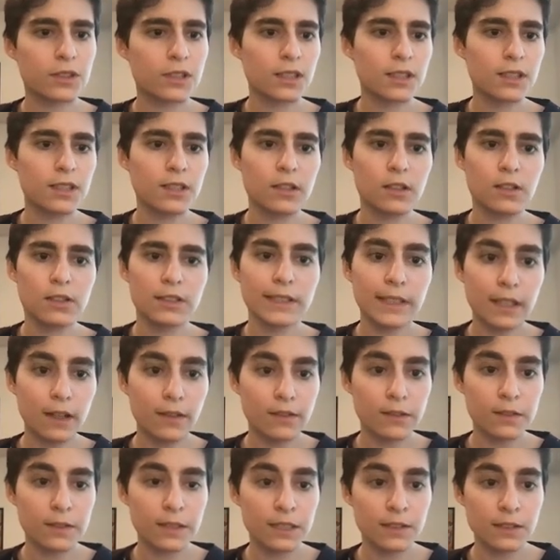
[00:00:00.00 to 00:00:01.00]
study on
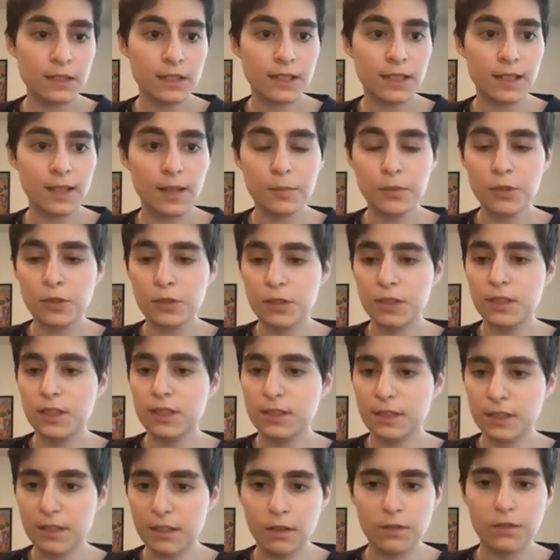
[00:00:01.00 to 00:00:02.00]
governance capture in
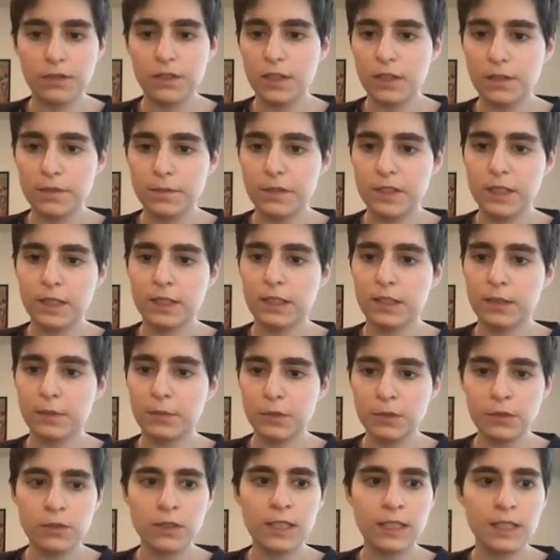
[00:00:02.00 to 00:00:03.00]
a self-governing
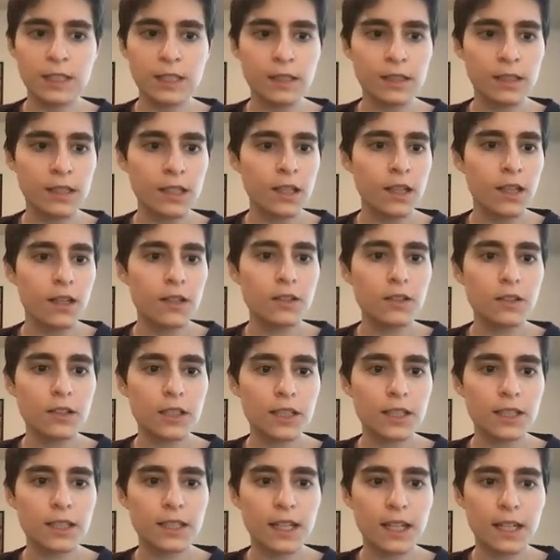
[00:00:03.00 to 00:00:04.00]
community,
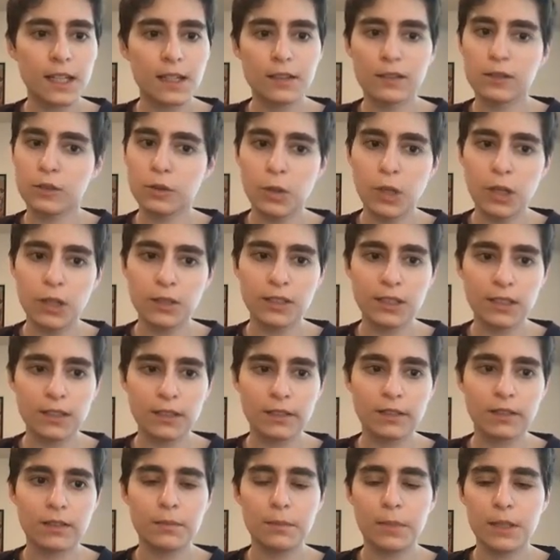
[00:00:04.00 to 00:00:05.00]
looking at a
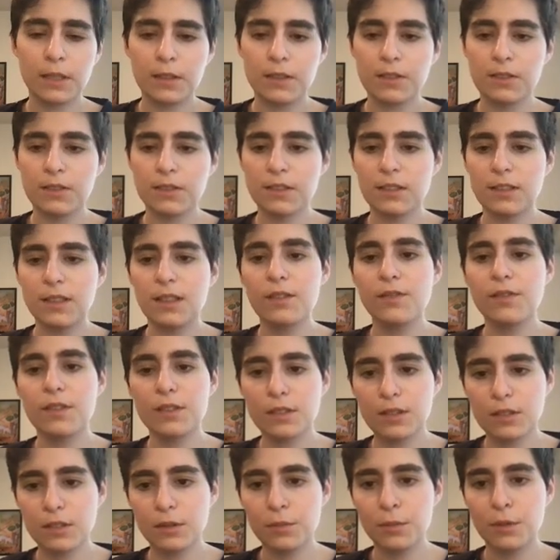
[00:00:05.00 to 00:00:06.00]
qualitative comparison of
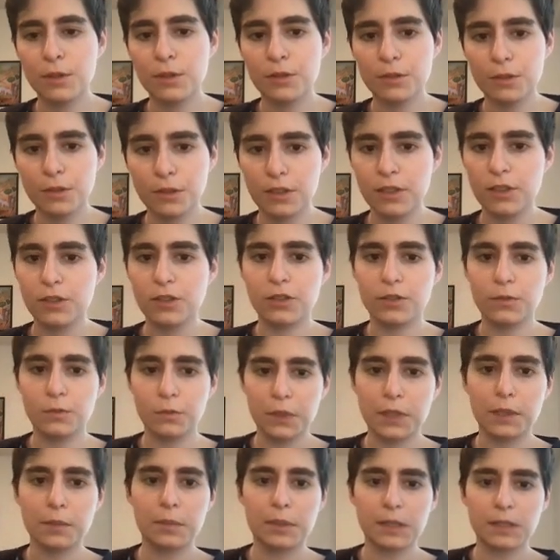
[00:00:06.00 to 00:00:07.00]
the Serbo-Croatian
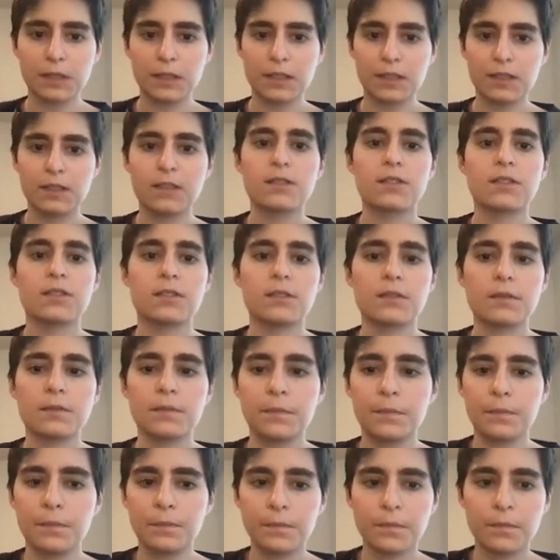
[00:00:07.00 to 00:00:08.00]
Wikipedias.
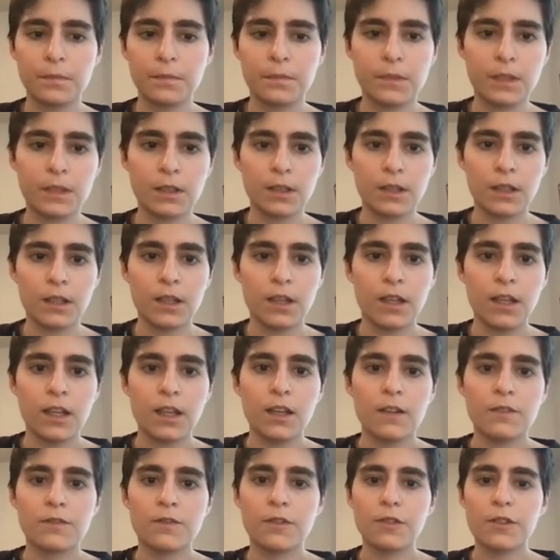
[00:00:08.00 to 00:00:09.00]

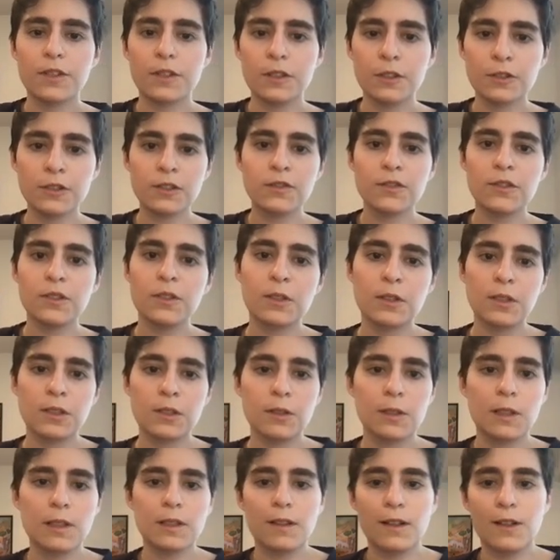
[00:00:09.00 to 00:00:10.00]
For those of you
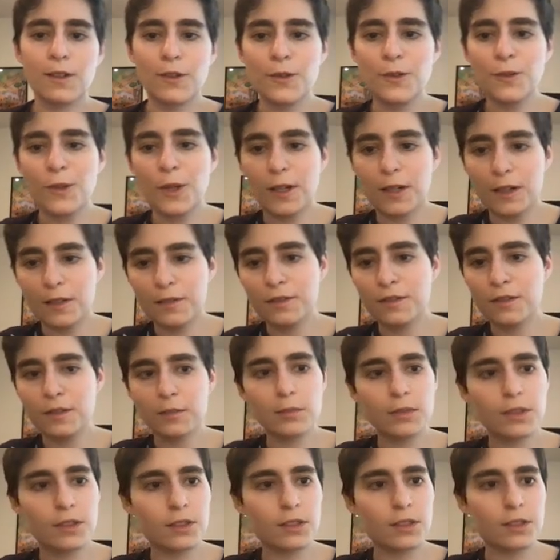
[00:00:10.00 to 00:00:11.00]
who are, who are
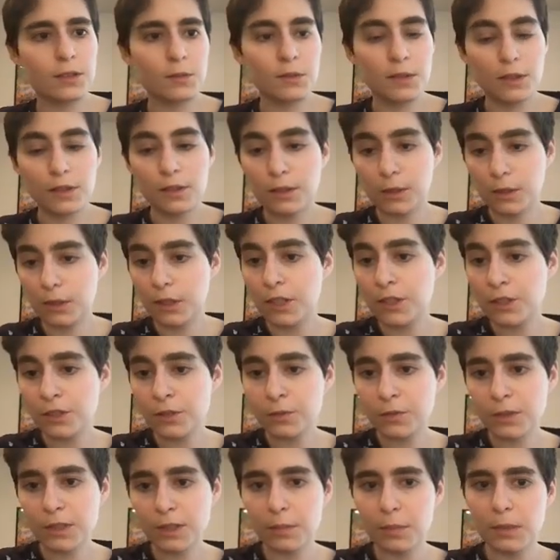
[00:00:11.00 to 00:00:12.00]
unfamiliar with the
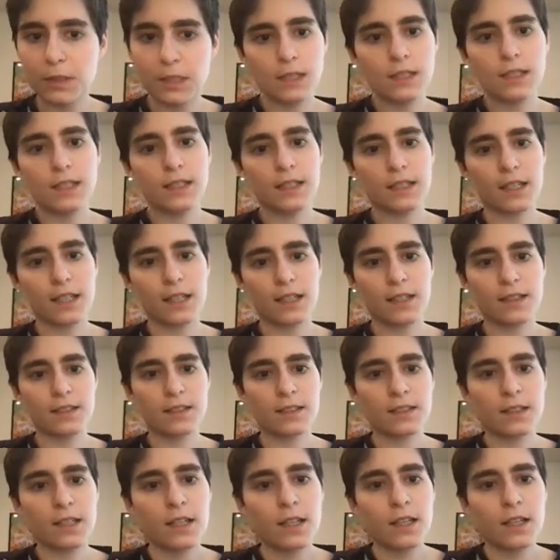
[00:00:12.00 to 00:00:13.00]
Croatian Wikipedia
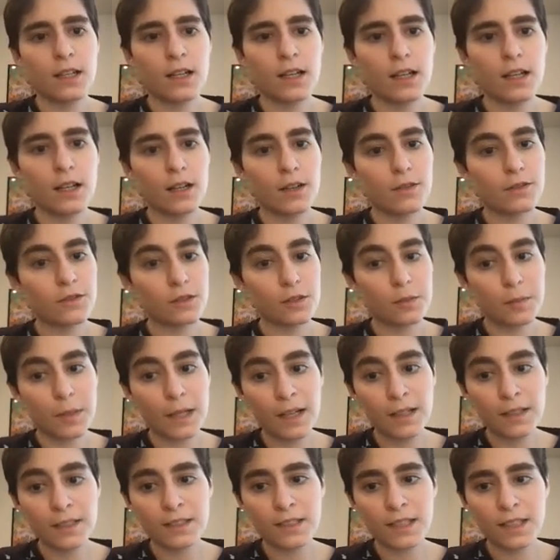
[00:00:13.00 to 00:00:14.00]
case, uh, for
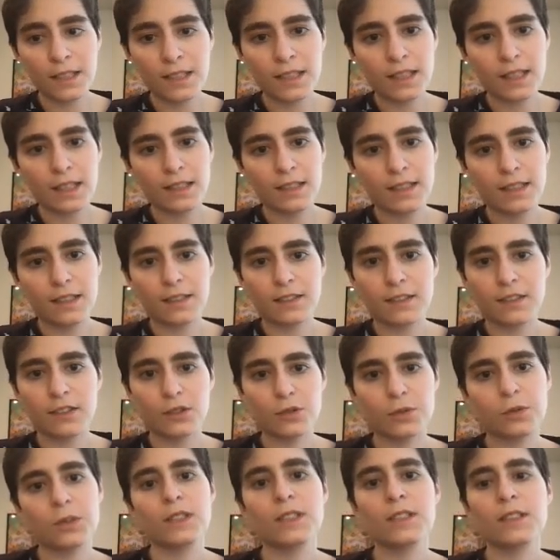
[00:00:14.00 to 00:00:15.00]
about a decade, at
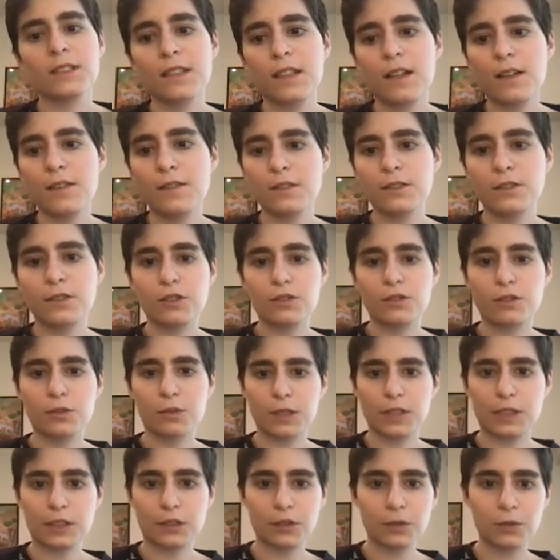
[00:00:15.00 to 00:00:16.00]
least 2011 to
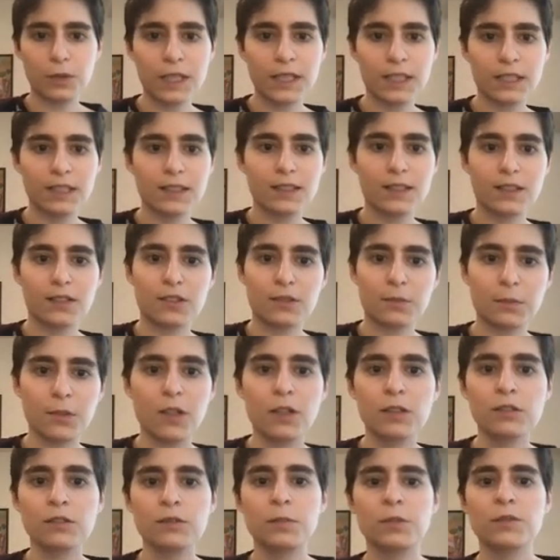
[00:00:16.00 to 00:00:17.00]
2020, a
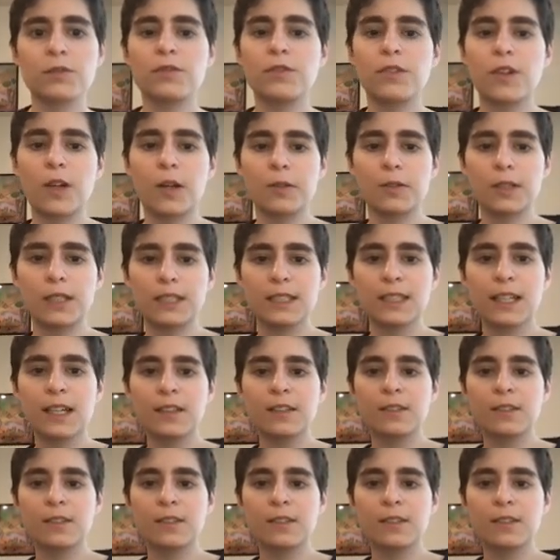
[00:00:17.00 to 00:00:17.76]
small group of far right